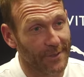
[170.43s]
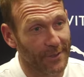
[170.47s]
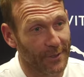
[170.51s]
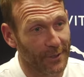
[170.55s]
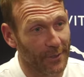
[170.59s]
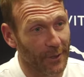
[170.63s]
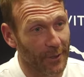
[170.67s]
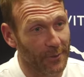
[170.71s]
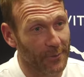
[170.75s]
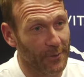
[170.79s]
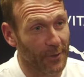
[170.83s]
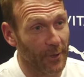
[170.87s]
you
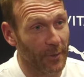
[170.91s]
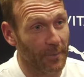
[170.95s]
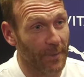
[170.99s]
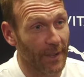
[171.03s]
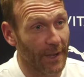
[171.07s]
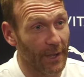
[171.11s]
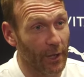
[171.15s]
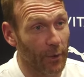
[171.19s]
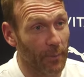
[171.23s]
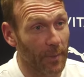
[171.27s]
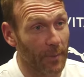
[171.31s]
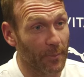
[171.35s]
know, going to be
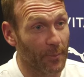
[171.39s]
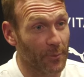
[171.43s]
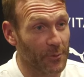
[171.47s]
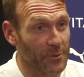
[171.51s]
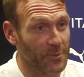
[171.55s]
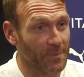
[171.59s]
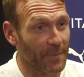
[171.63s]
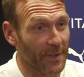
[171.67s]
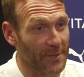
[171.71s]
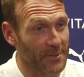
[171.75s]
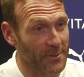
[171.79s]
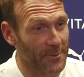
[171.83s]
a little bit more
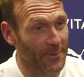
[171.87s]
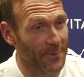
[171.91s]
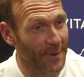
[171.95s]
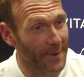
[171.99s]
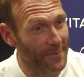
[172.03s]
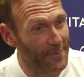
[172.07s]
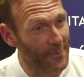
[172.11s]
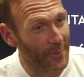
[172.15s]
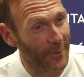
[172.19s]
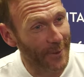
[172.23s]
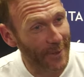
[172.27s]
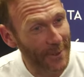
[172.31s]
special than
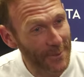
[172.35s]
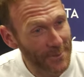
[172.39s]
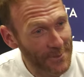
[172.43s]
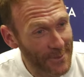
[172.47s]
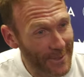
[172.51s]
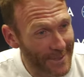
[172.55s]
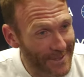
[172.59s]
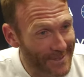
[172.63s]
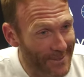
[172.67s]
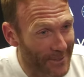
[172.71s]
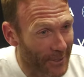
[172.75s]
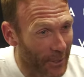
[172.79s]
everyone else
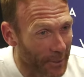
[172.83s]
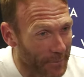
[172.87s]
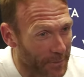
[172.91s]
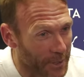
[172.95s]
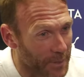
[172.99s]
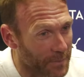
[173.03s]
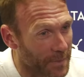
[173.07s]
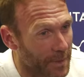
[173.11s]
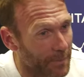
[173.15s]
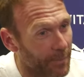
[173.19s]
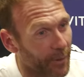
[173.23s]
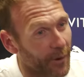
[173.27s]
is. You know, I'm
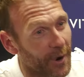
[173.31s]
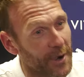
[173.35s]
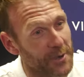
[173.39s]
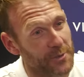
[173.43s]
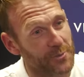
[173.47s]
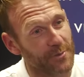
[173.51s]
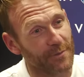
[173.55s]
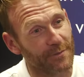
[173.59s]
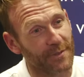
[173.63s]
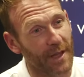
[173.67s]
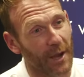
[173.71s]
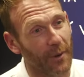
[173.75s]
going to be
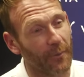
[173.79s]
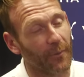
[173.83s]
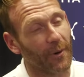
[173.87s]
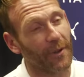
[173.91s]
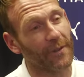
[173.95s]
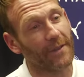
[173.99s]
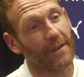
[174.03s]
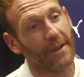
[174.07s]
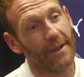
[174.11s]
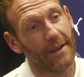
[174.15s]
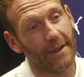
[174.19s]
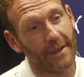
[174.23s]
biased with that
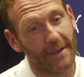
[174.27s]
one.